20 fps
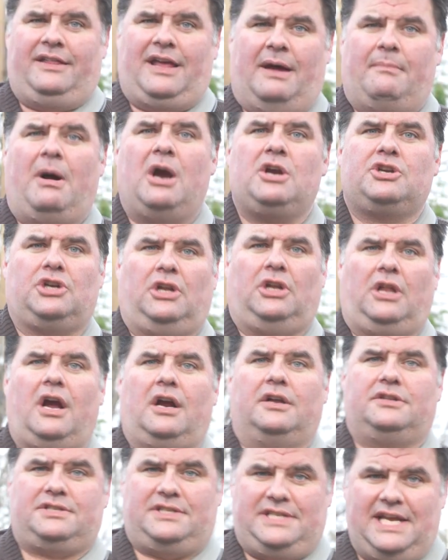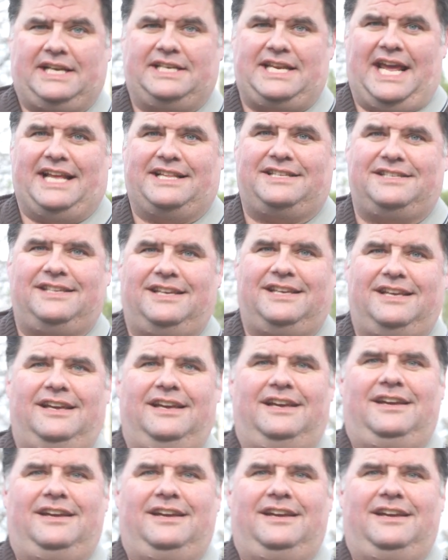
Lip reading: that martial arts dictates.